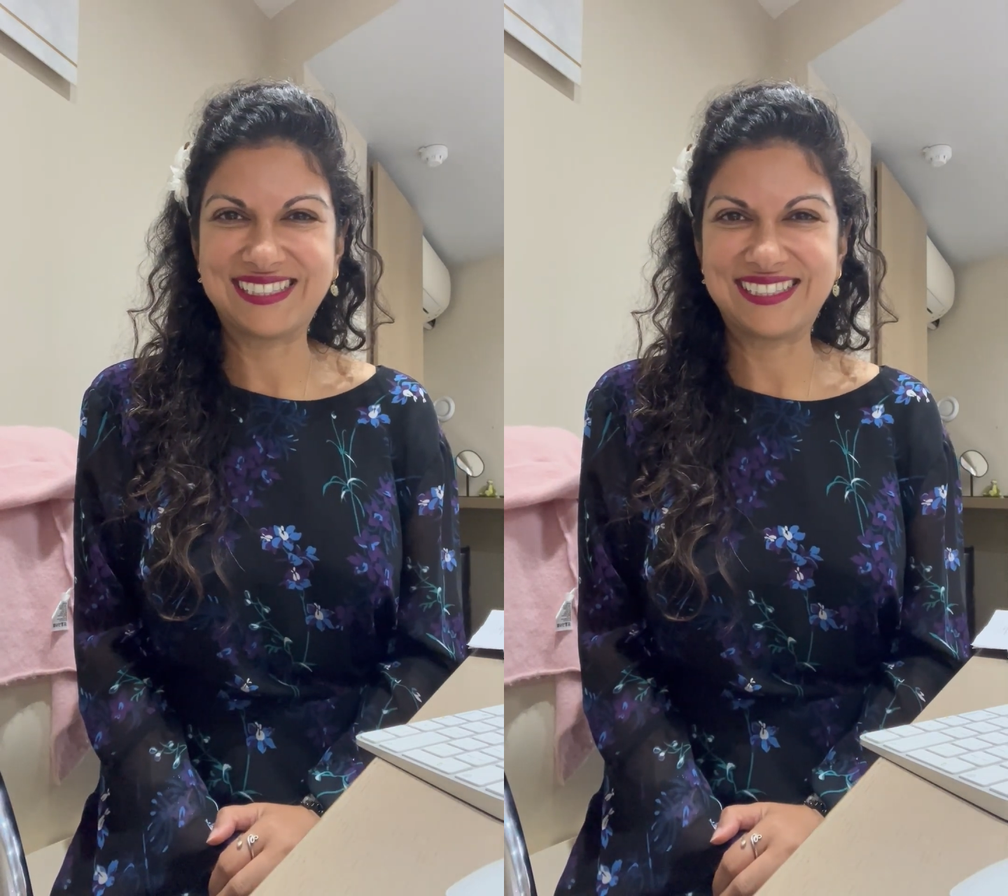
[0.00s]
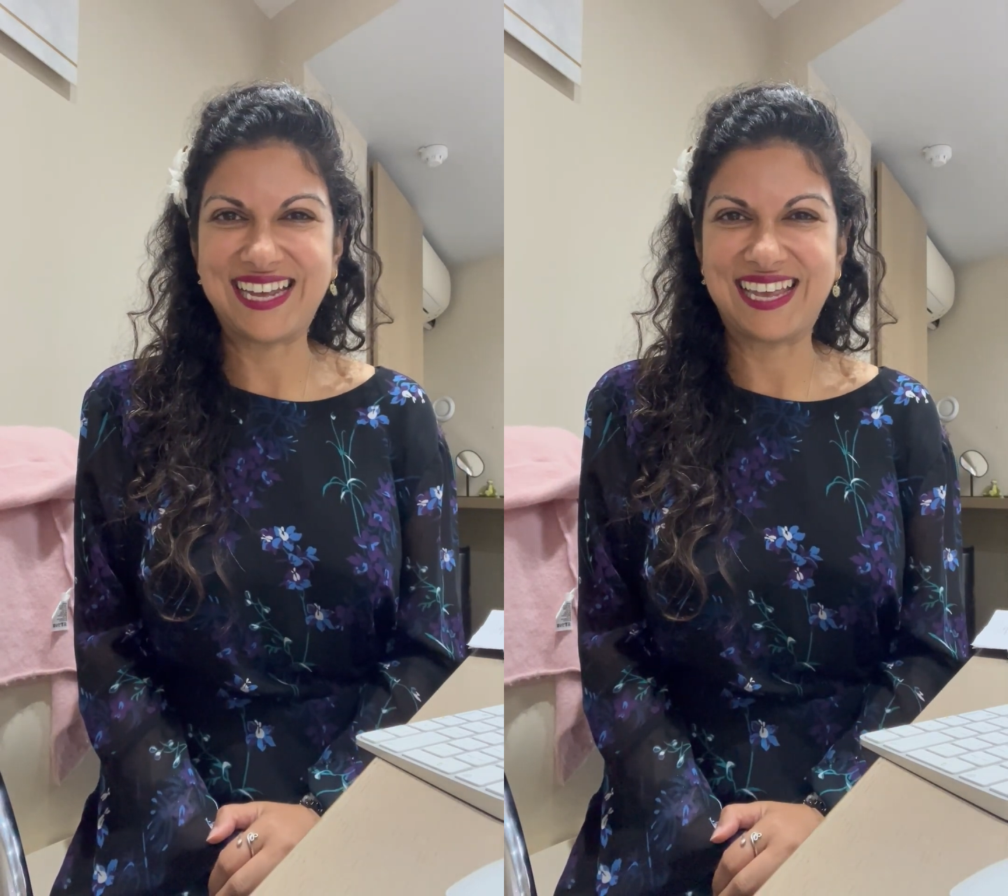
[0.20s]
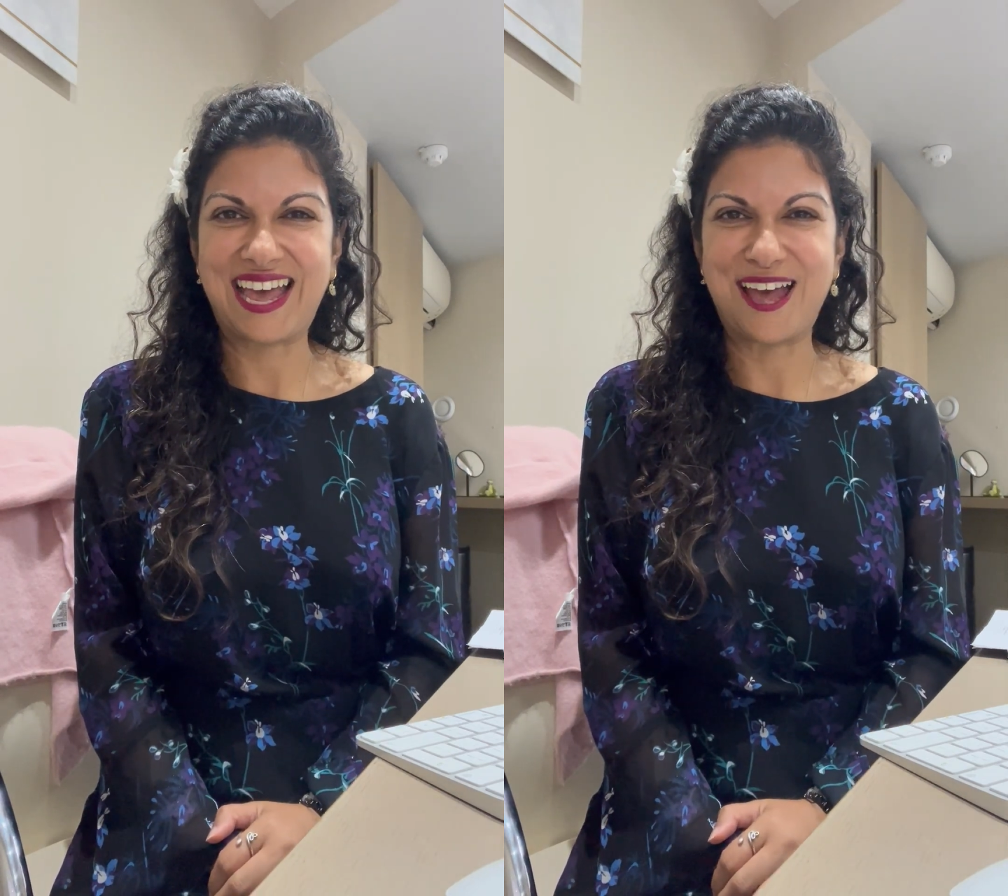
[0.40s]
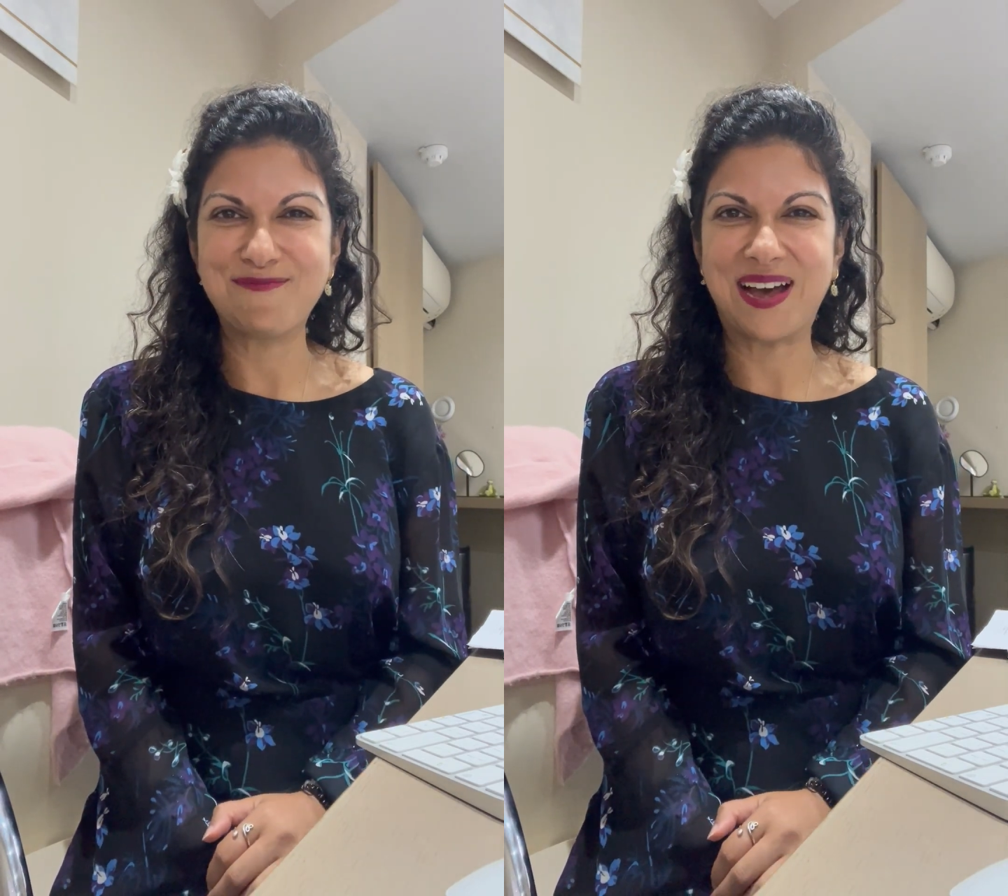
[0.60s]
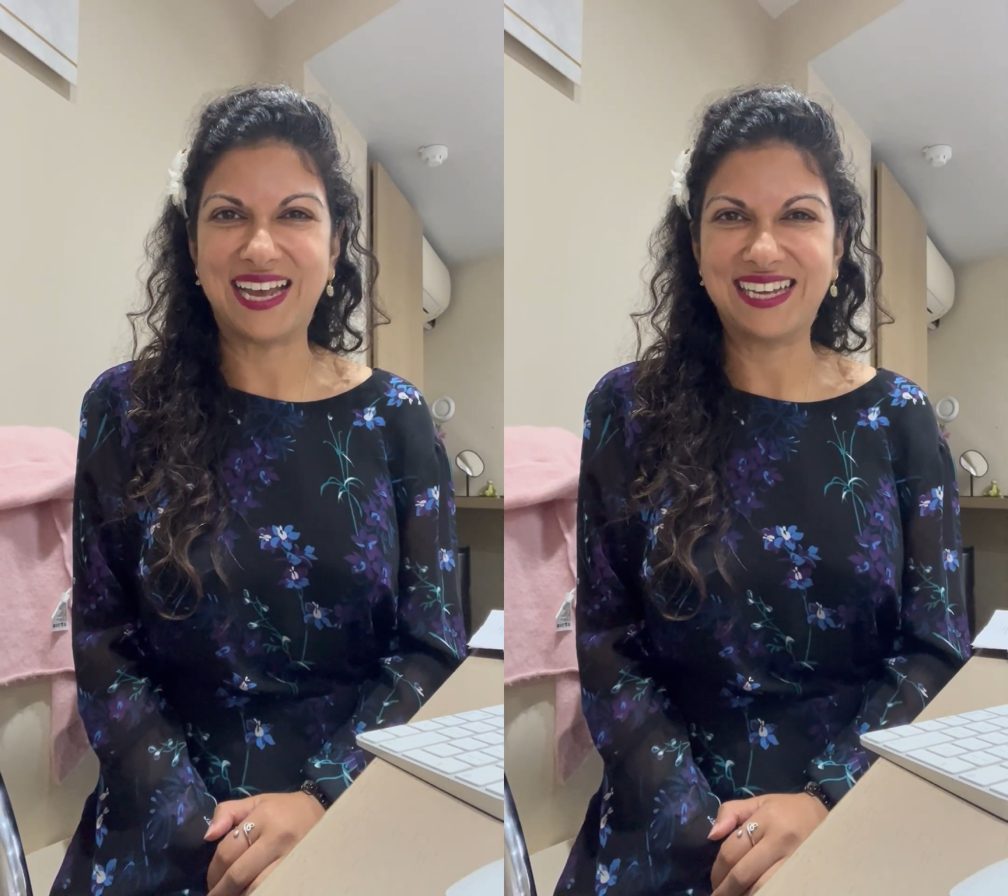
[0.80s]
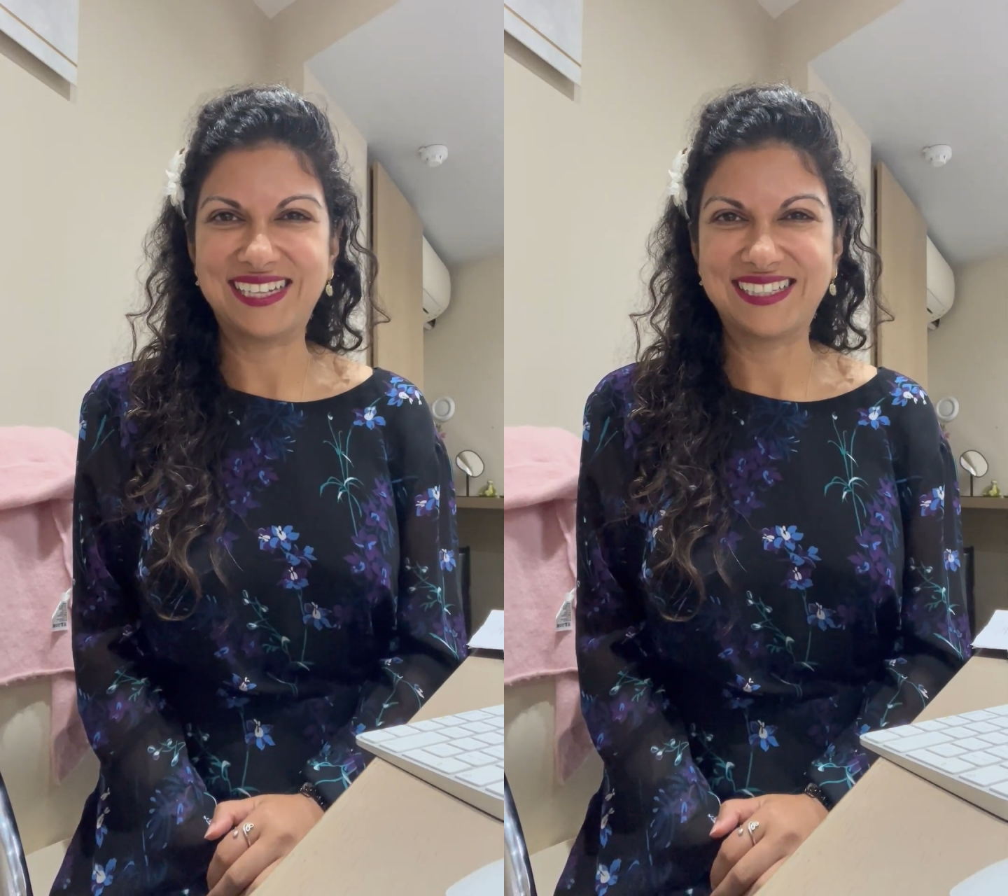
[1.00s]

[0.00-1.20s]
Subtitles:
Take care. Bye.